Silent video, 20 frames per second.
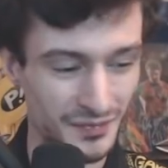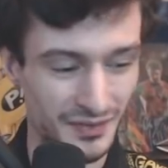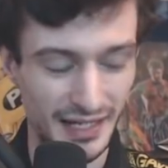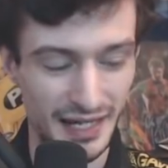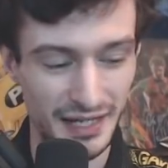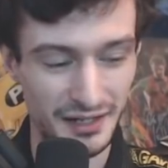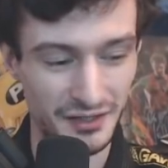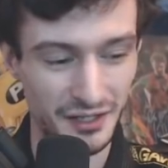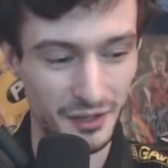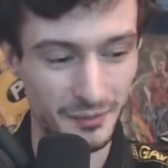
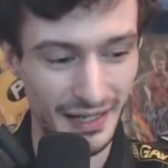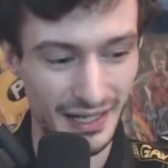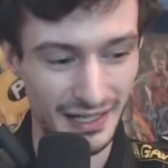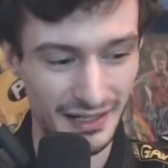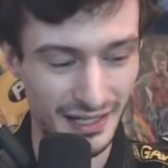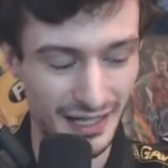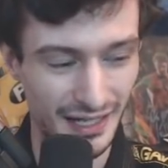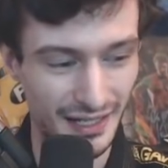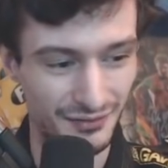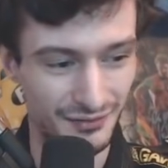I don't know, man.
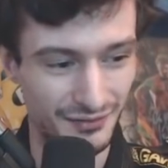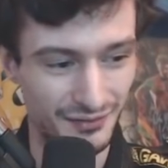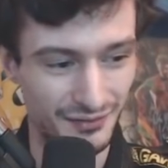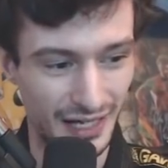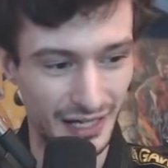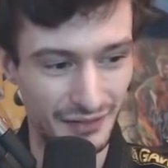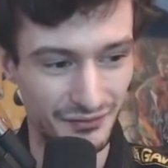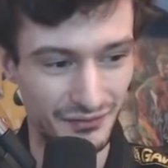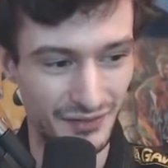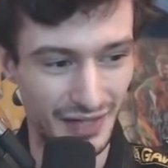I
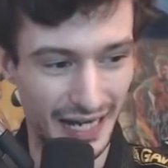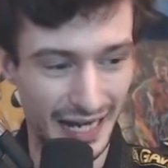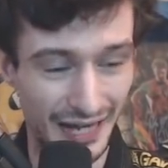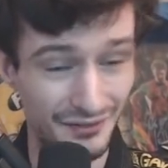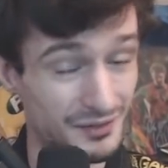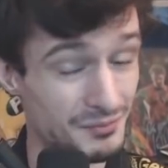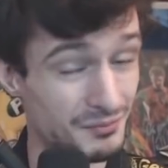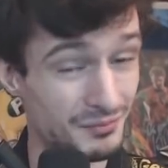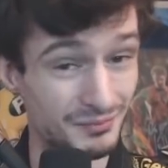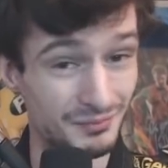
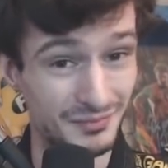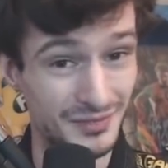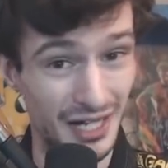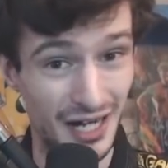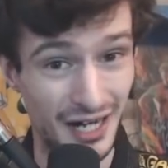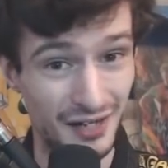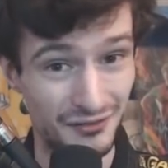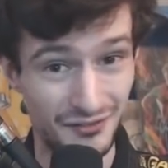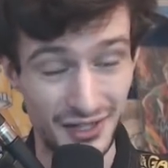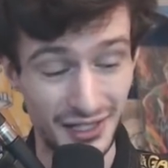haven't
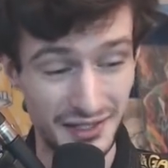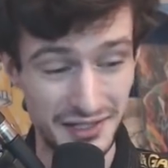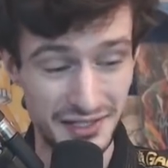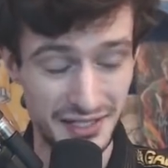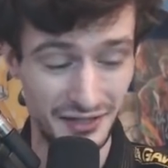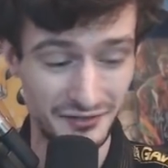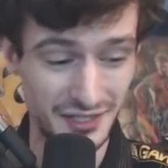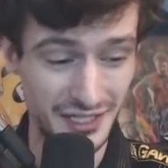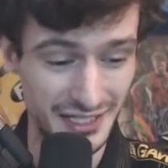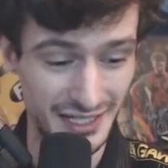got Fallout
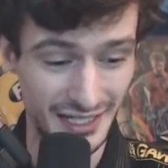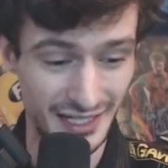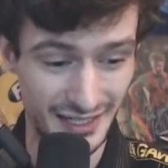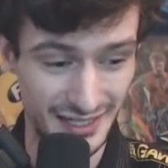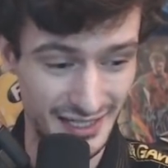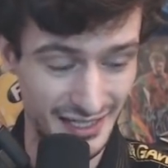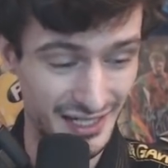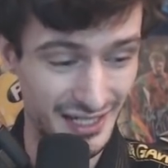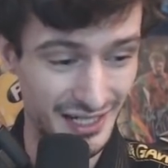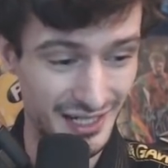
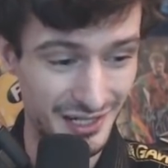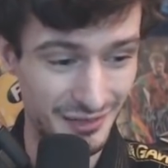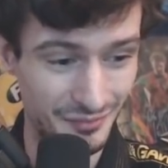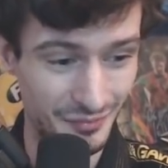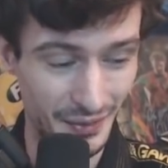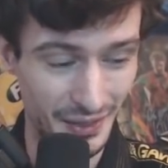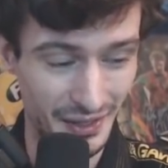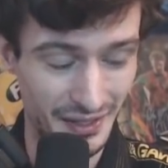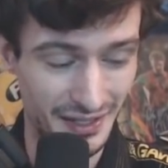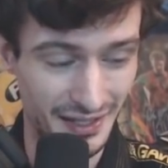76,
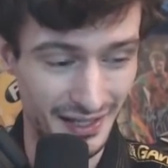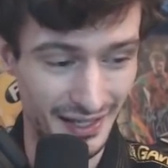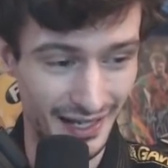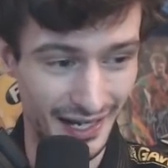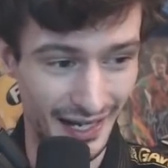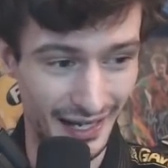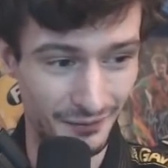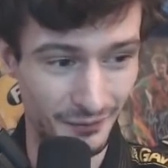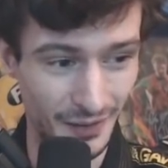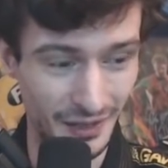but
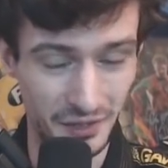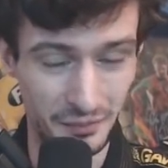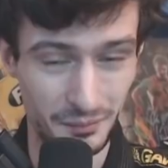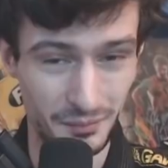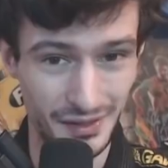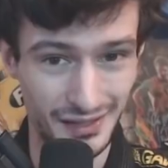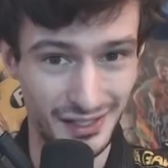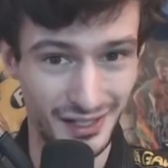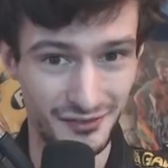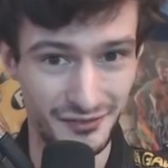I will
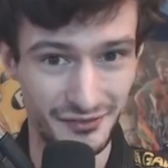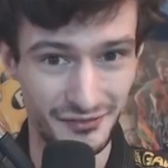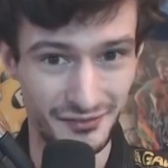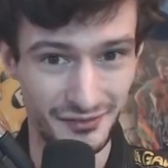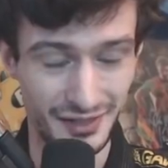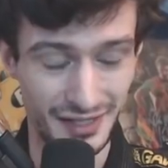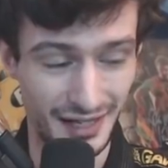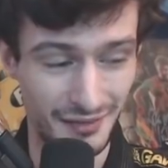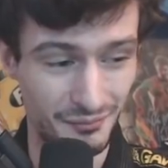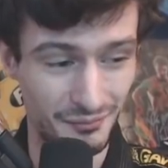admit I've
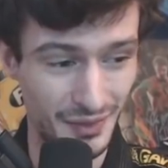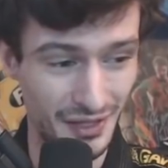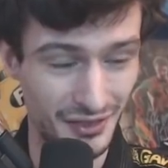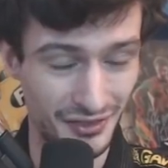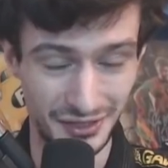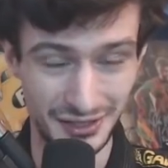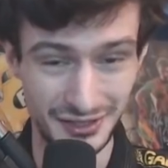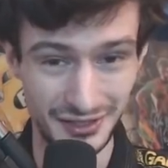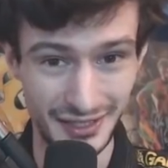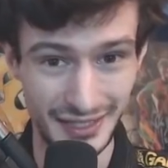been
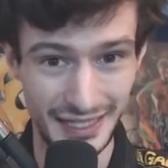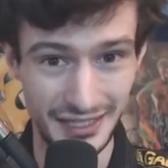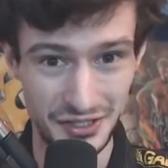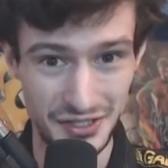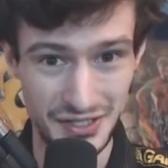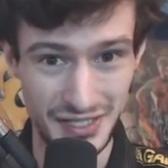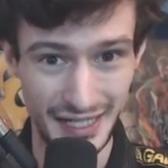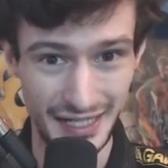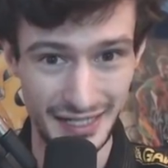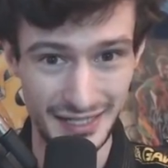thoroughly
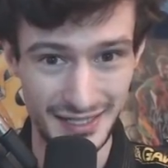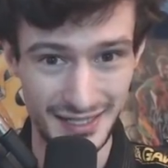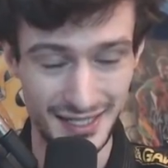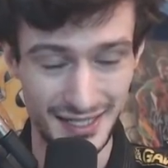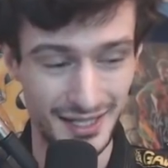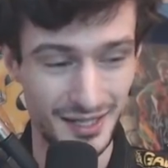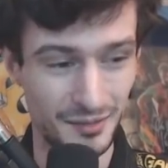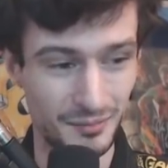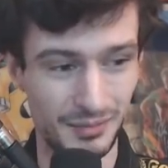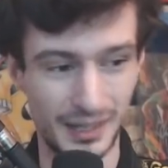entertained
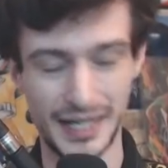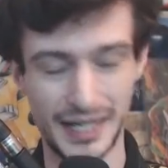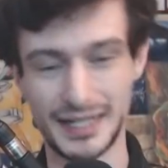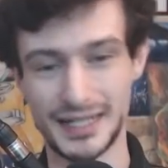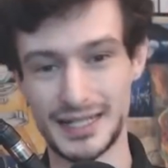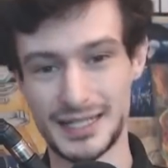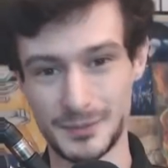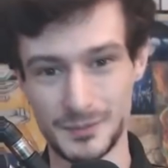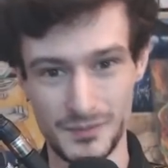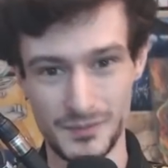by
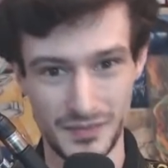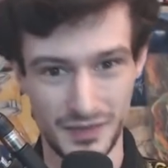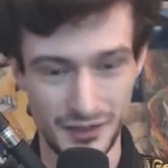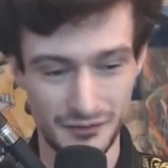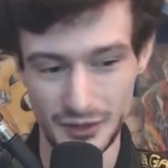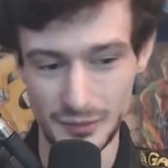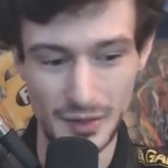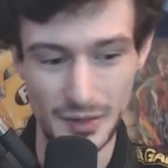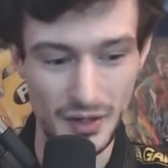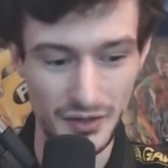it
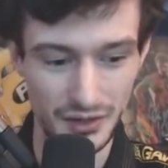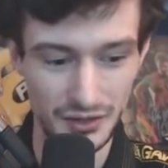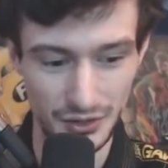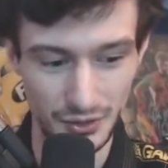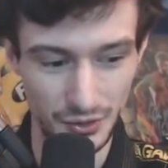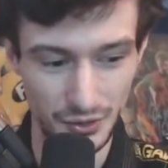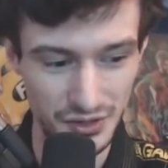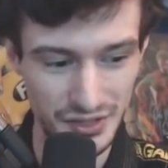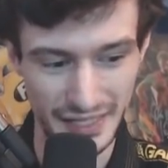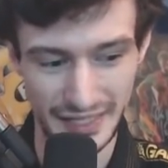from all the
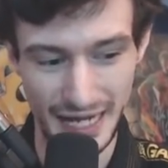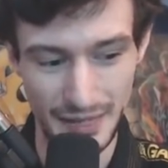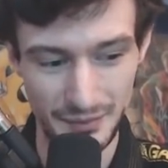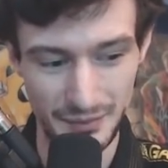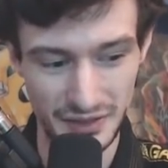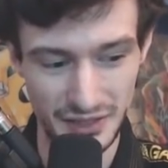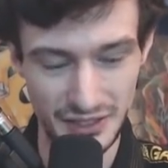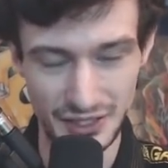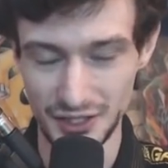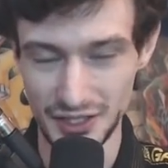news that
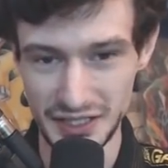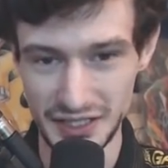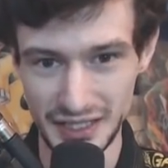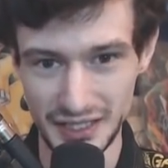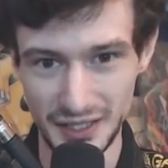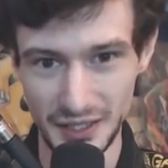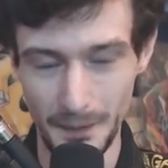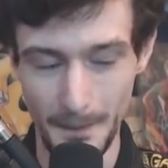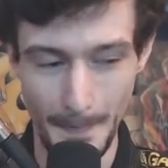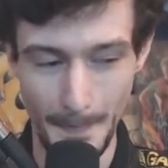happened a year
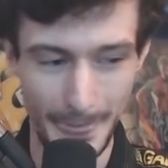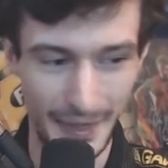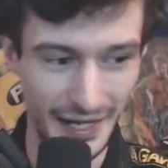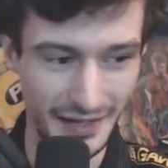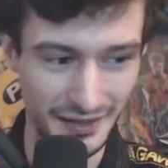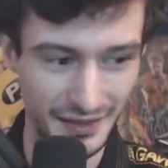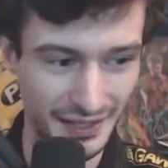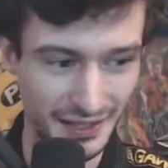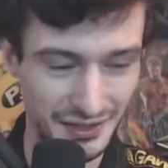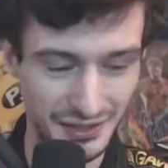ago and
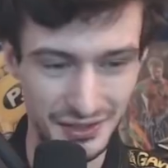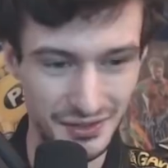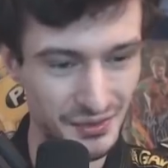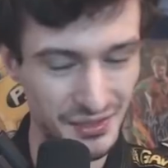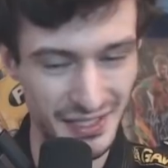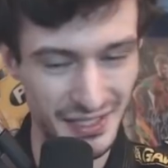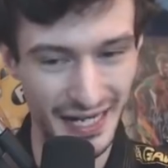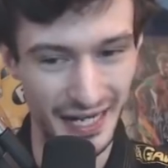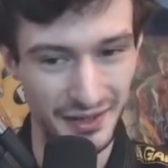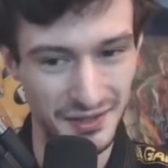then like the
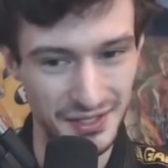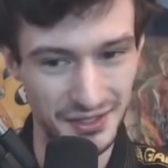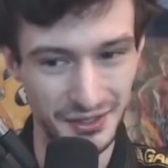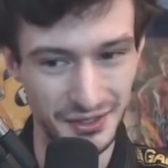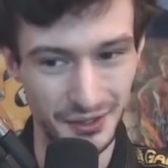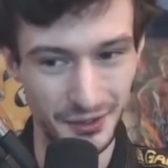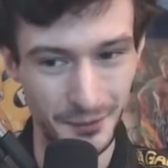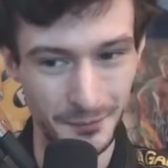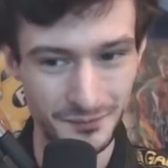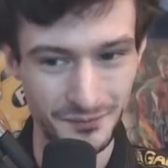news now
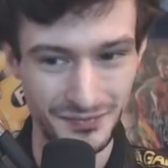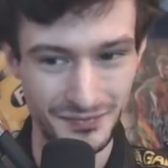too.